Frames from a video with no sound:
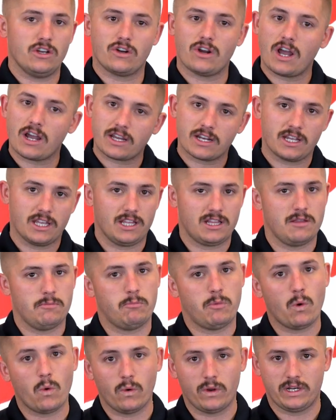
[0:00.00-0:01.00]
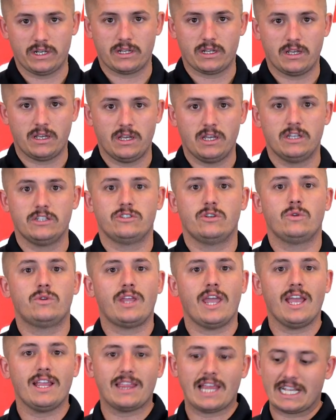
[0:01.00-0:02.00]
you're not going to get the point. So
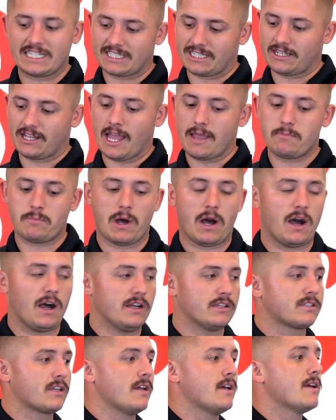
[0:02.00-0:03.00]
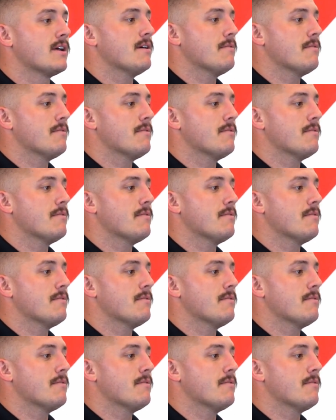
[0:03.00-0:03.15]
take that slight pause.